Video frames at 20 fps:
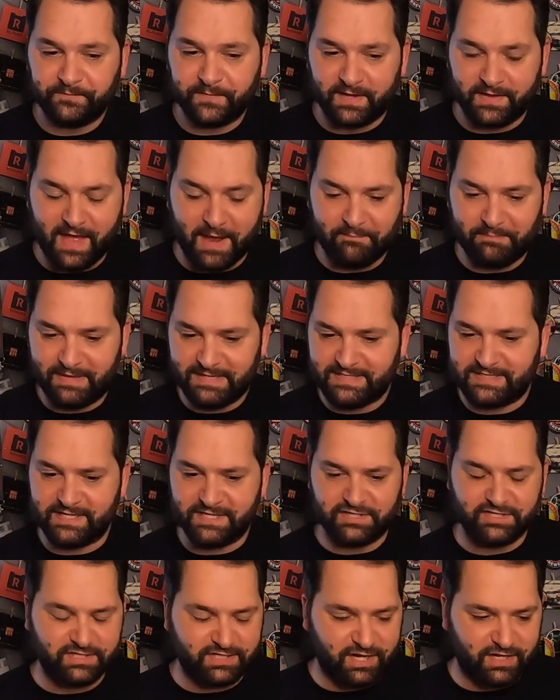That
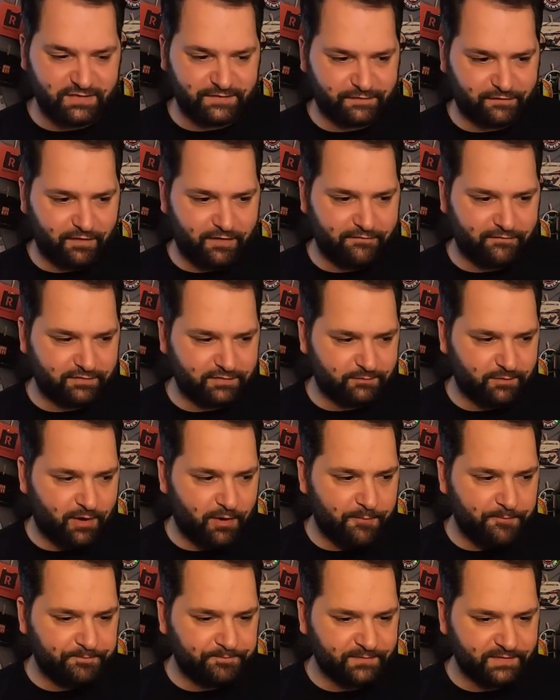bitterness just lasts forever as
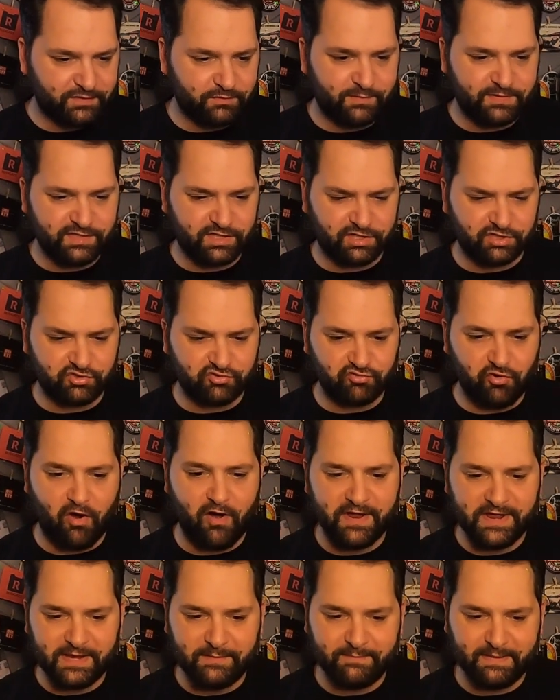well. It's almost like a
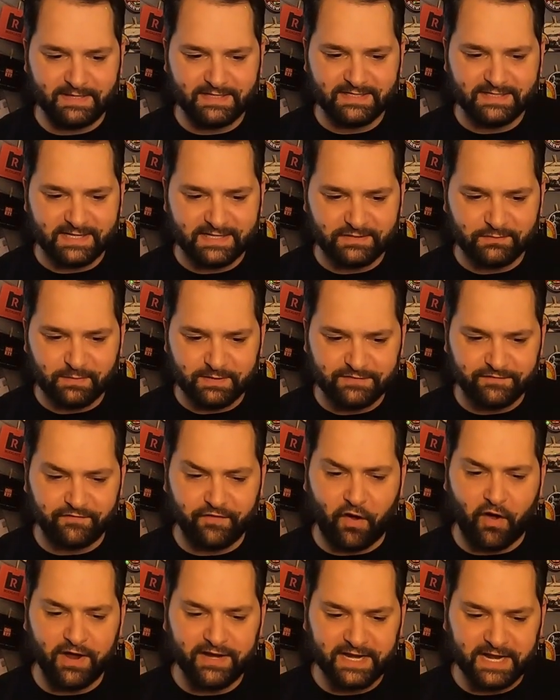drying bitterness, almost
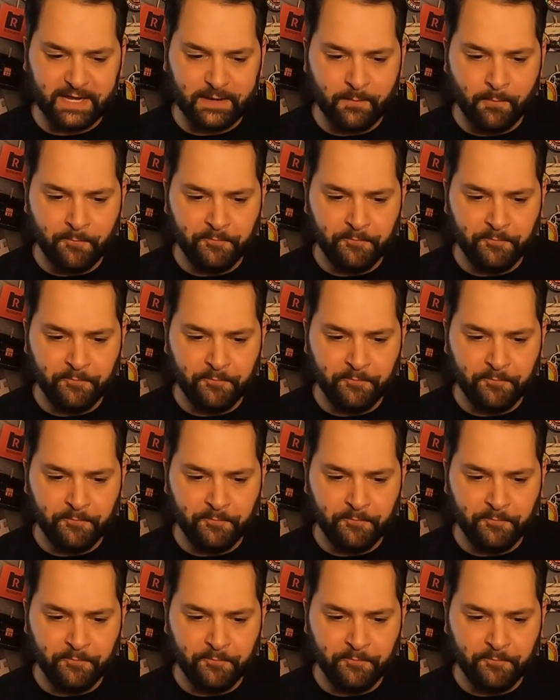viney.